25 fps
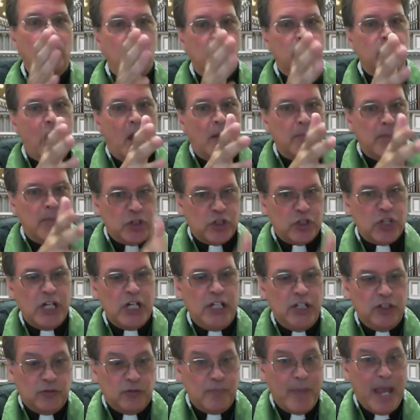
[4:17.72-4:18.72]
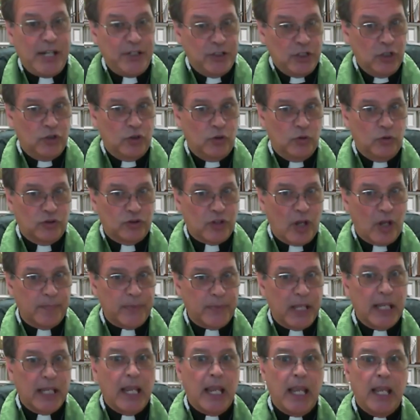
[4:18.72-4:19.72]
A machine is meant to do
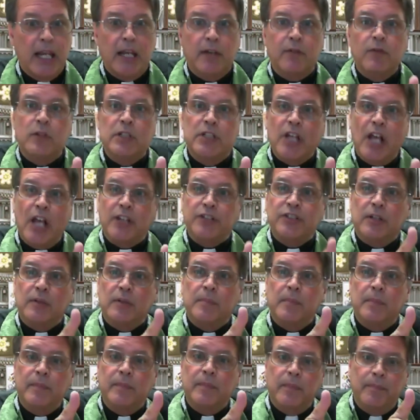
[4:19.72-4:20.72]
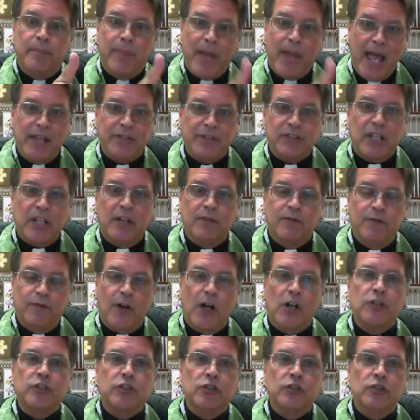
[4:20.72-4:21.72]
something, and it does it best and
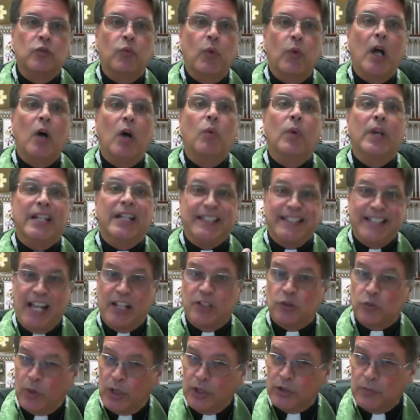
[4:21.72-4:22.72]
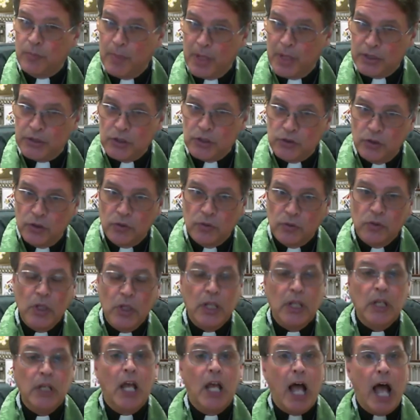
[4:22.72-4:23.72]
functions well when it does what it's meant to do.
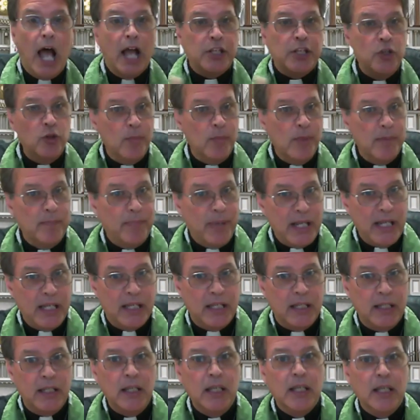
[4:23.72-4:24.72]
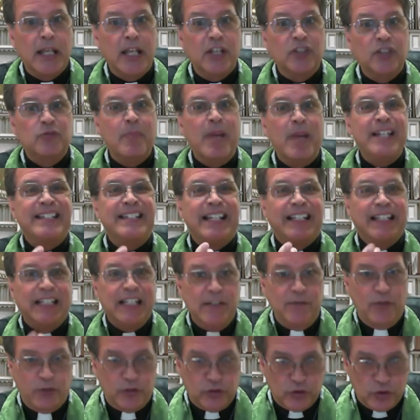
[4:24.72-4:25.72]
A human being is meant to
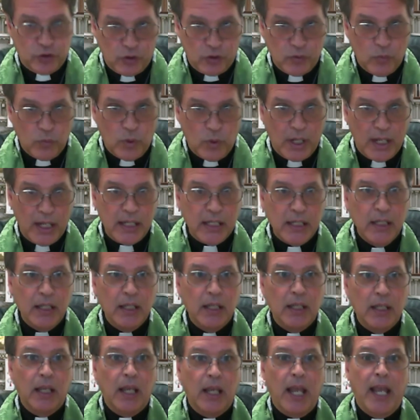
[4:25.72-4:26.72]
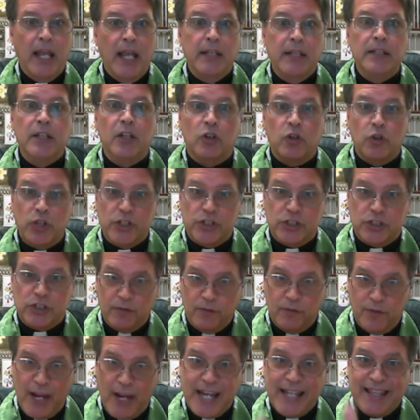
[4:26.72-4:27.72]
live a certain way, and the
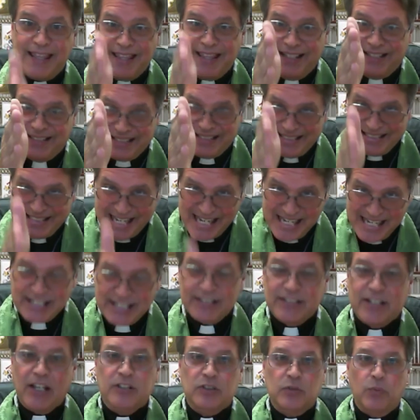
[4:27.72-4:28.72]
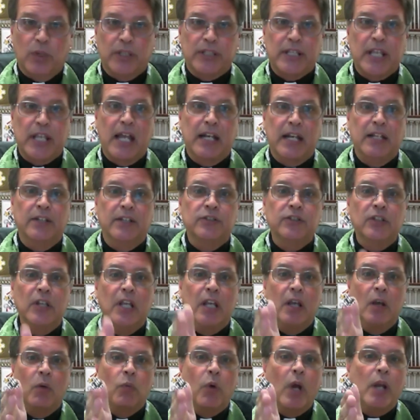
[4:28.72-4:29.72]
Christian faith teaches us what that is.
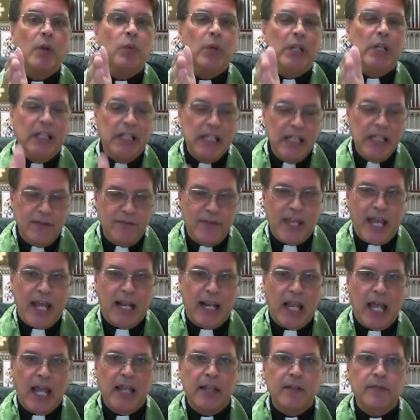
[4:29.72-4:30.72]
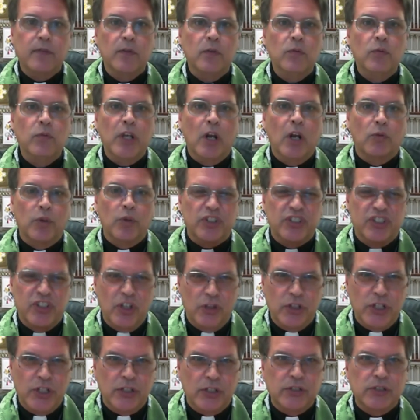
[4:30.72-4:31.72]
When we live that life, we are
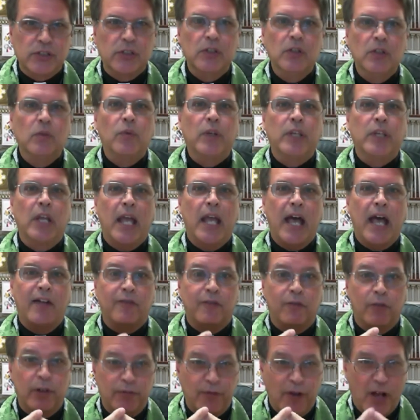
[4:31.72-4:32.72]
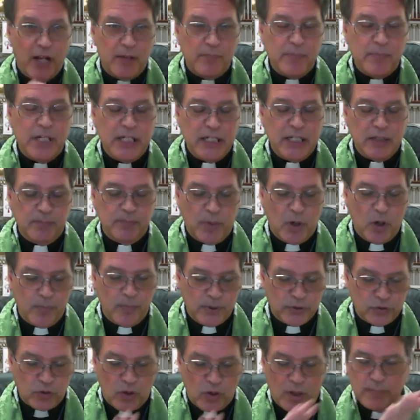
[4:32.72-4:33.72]
resilient. We find meaning and
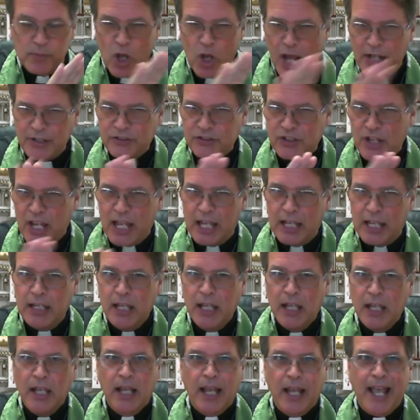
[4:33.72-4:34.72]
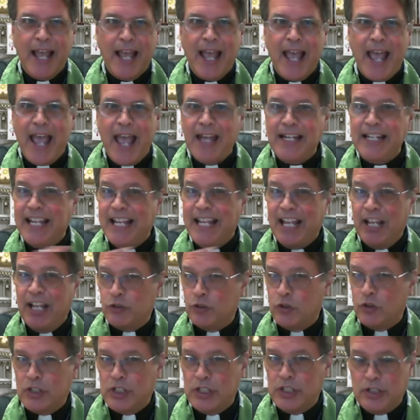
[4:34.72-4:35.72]
purpose. So I'm not saying any
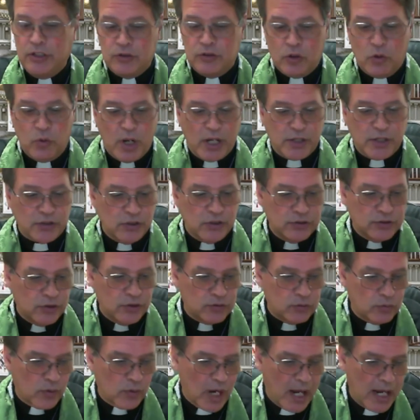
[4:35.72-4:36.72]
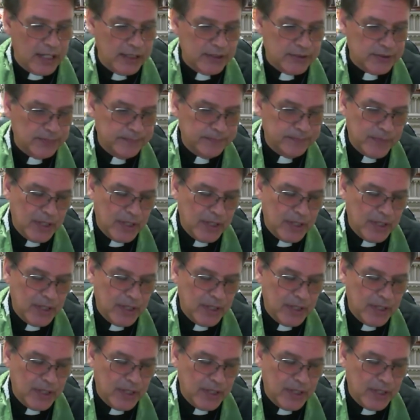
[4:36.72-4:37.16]
answer to these questions is right.